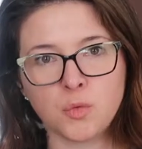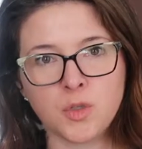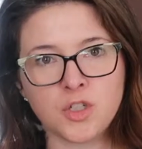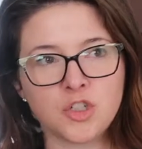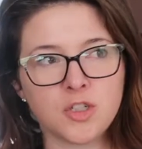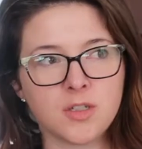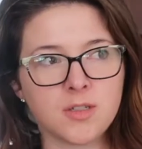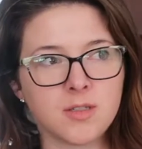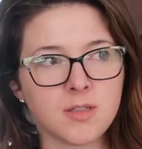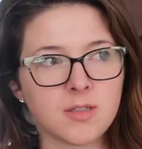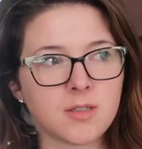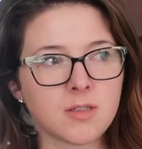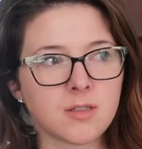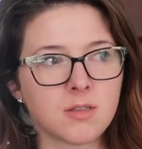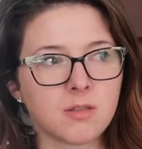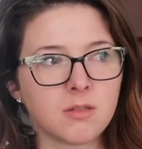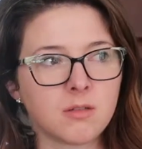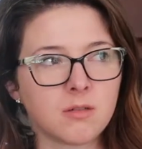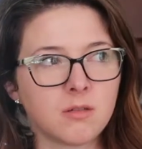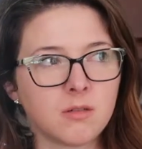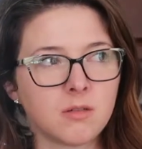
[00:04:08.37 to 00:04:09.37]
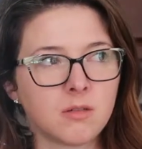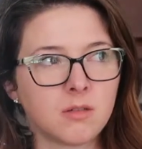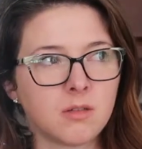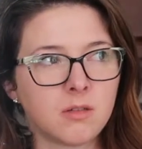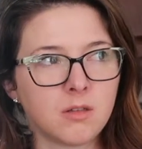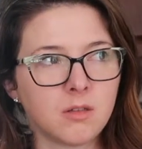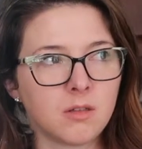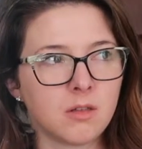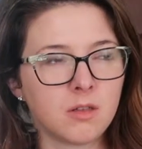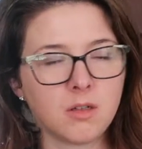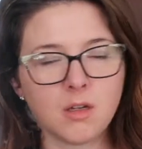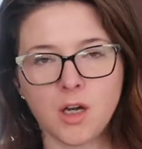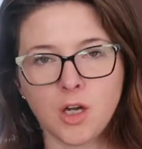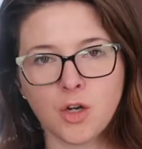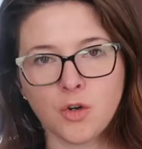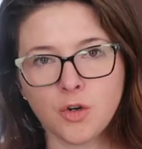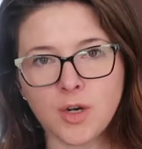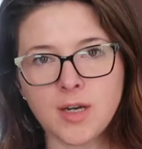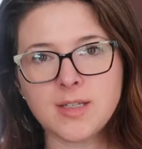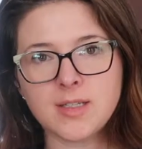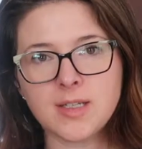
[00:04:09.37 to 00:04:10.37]
which is a
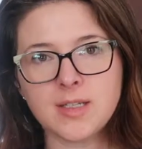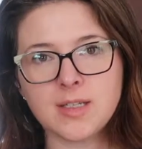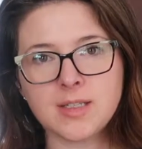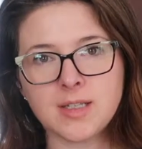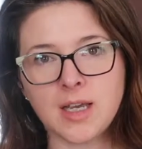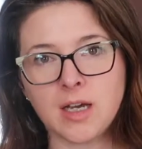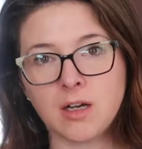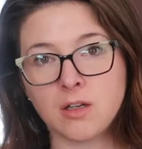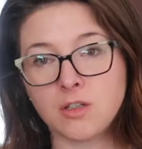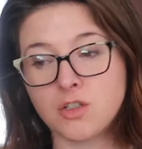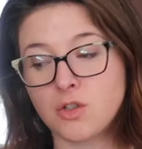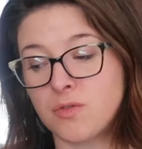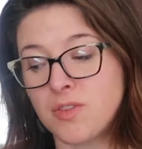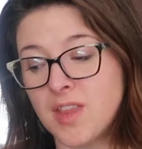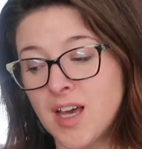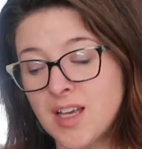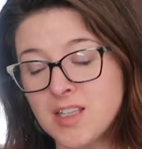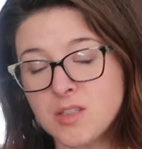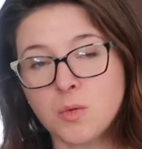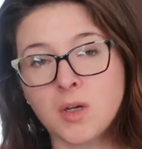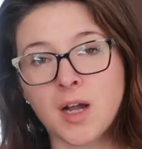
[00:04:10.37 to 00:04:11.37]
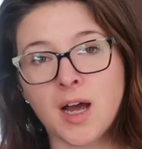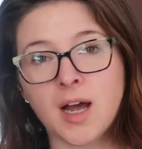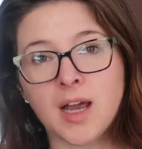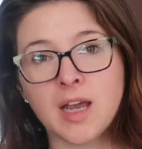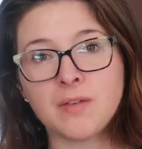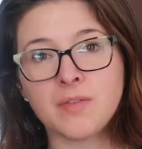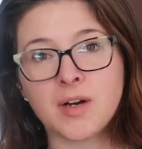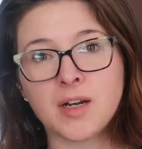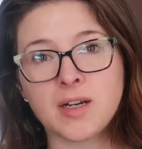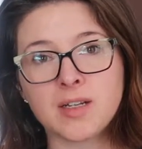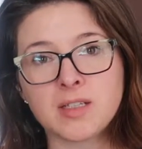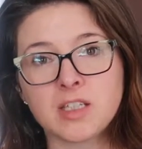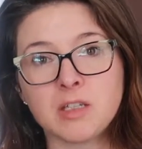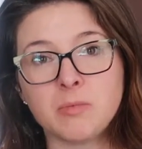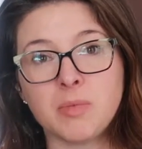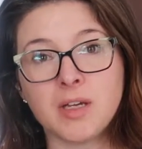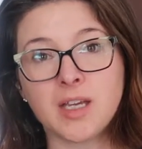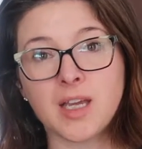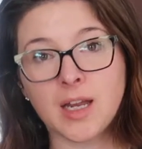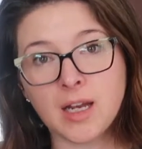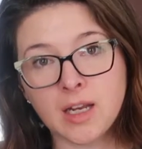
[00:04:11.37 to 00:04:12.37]
crazy sale. So that's what I have honestly
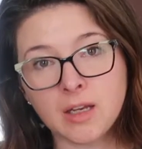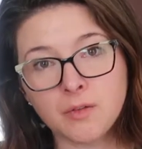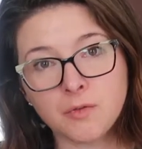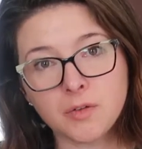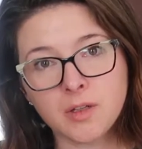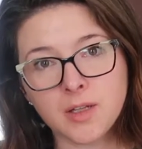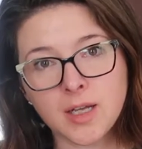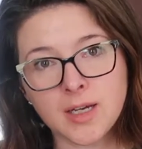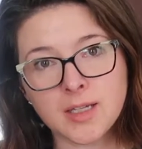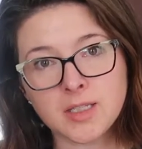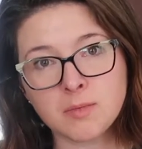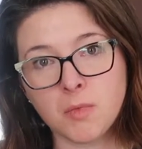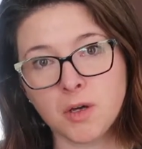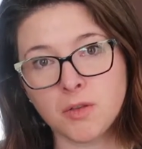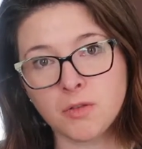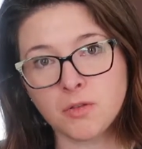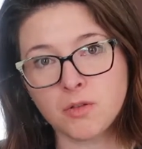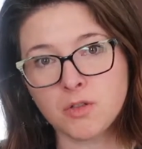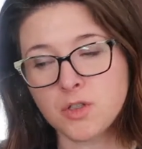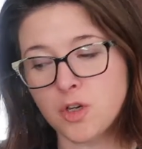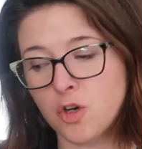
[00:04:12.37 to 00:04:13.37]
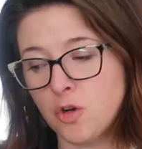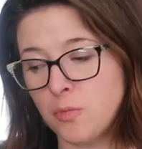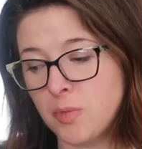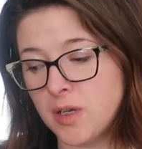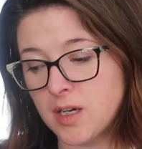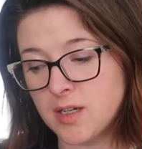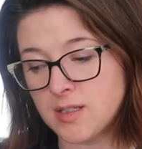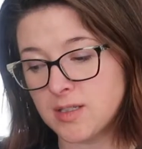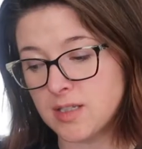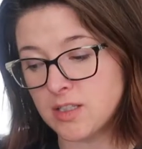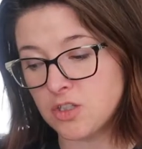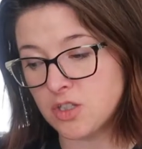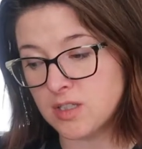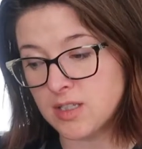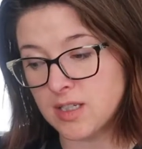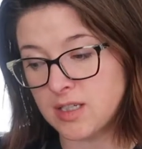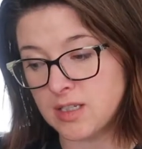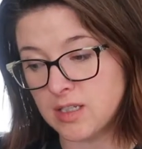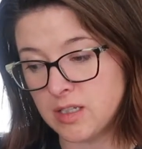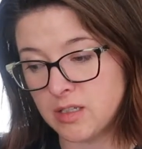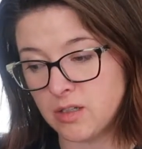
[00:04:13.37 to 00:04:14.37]
been getting for the last month or so because it just
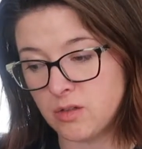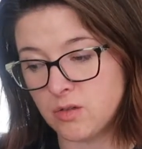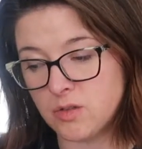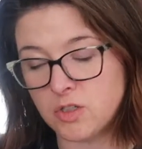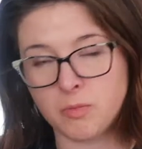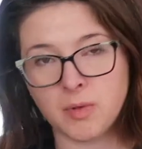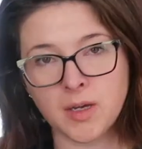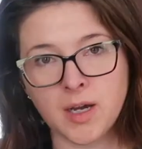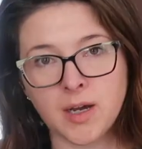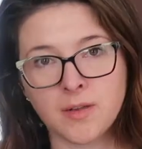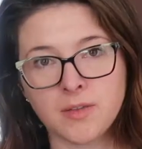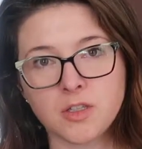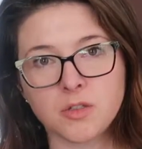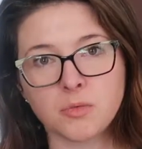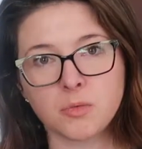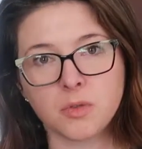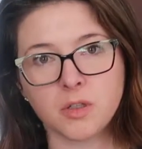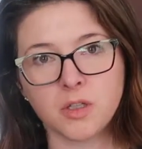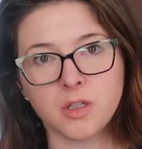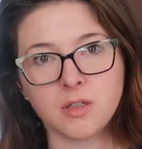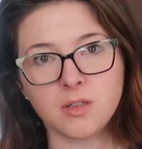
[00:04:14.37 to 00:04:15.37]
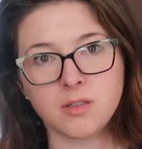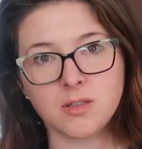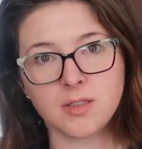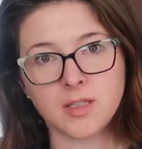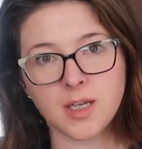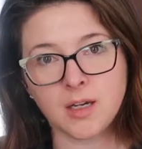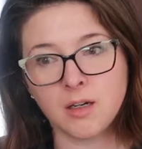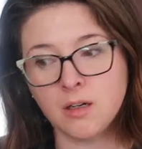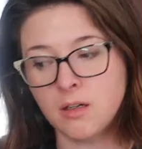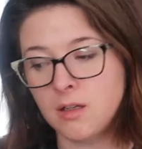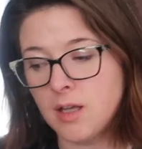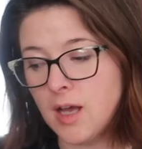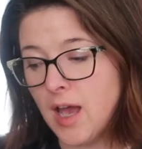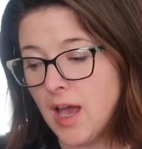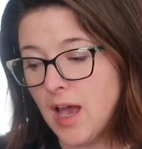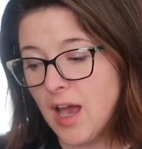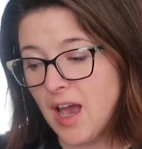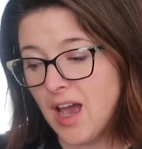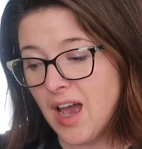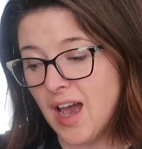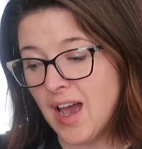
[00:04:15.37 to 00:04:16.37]
continues to be on this really good sale.
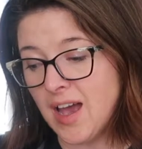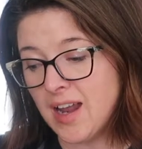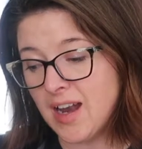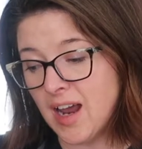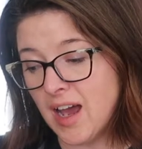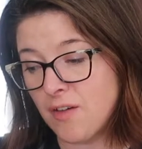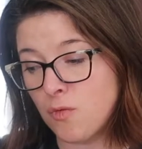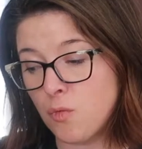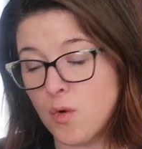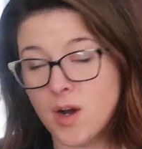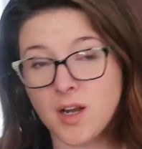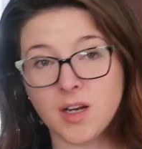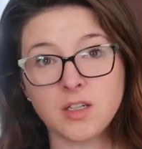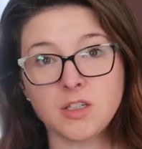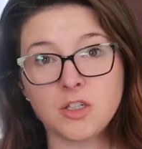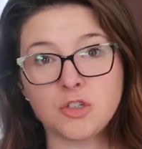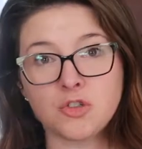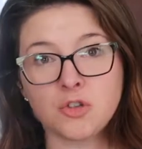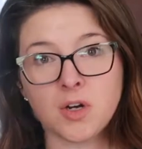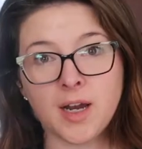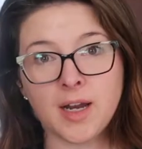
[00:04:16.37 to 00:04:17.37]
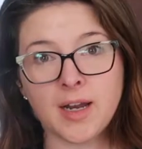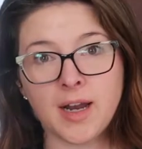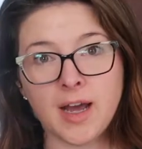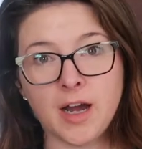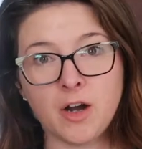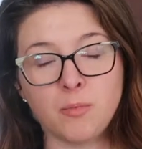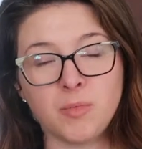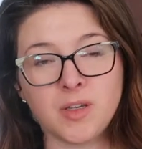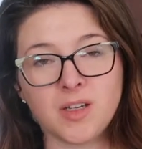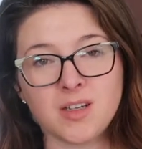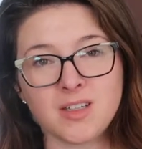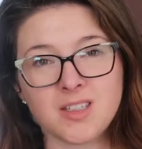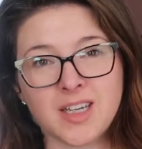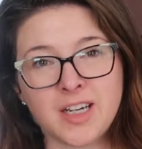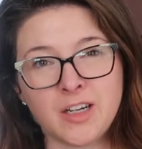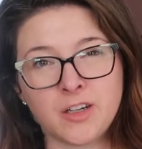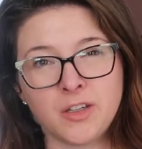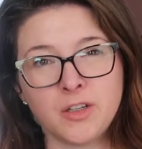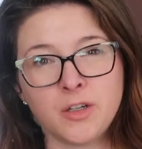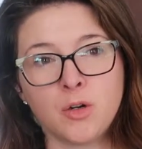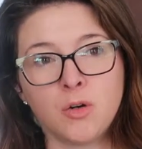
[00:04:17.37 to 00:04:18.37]
And I wanted to try it out because
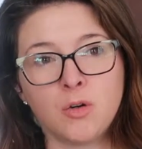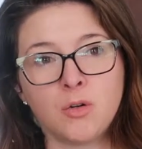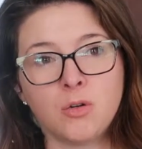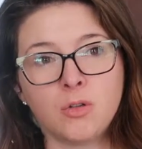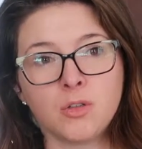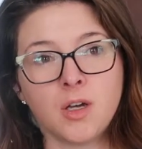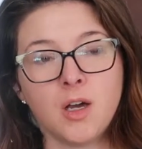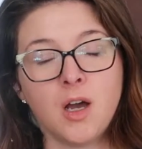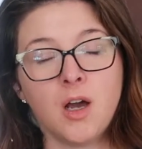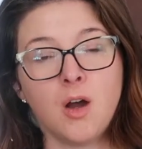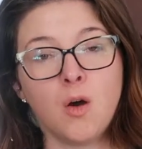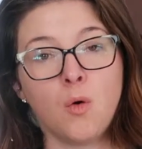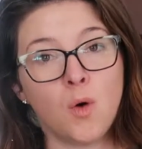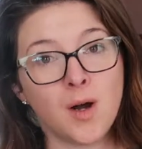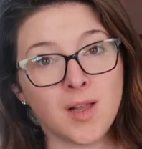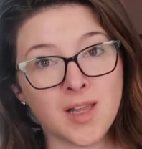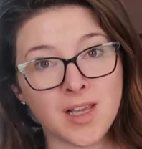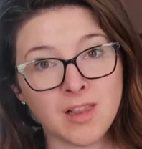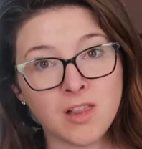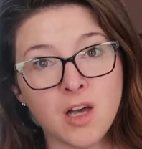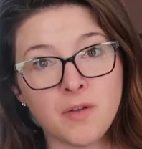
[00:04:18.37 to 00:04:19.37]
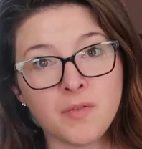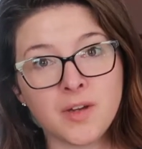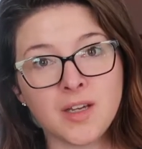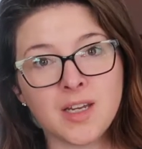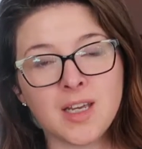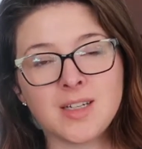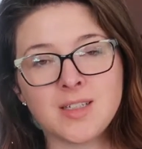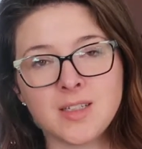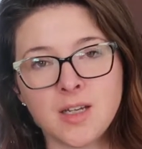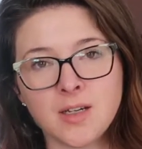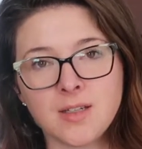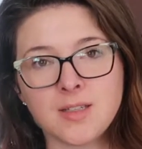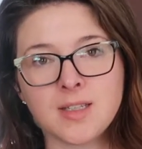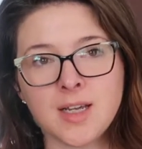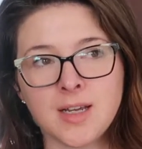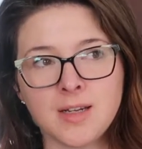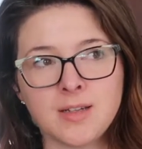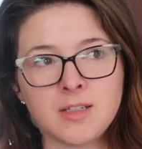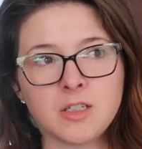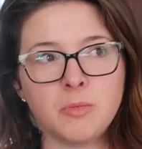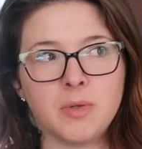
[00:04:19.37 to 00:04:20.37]
Kerrygold, while I love it, it does
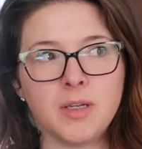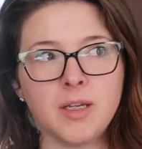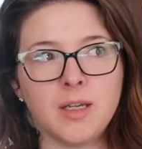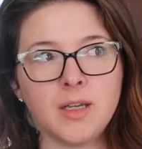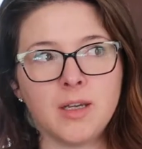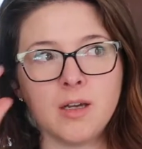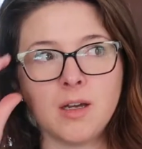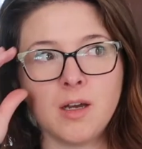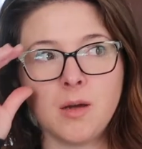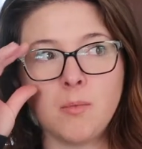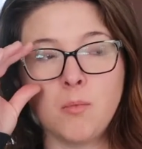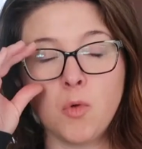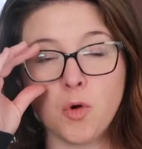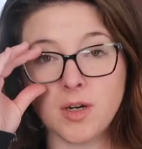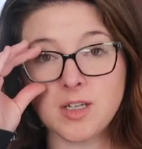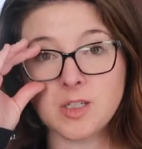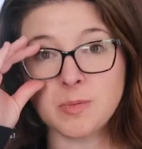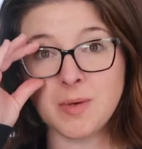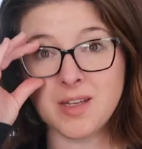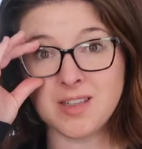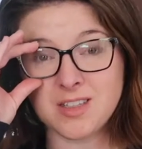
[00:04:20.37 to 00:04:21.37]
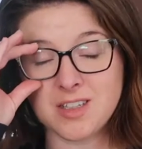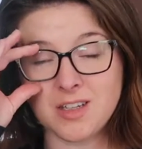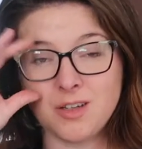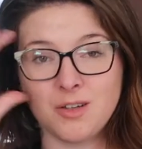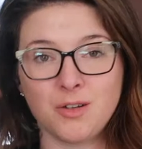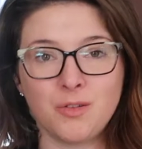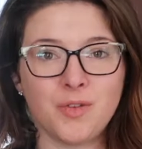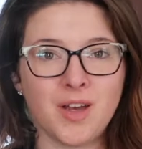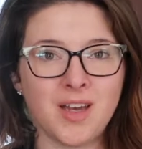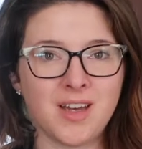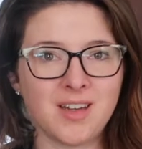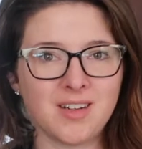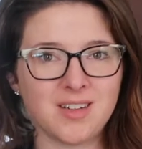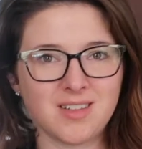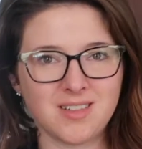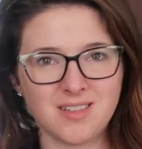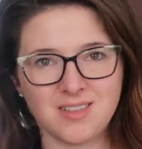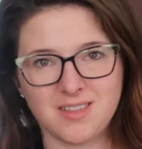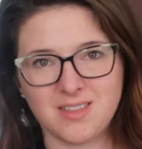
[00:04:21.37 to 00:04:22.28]
tend to be more expensive. And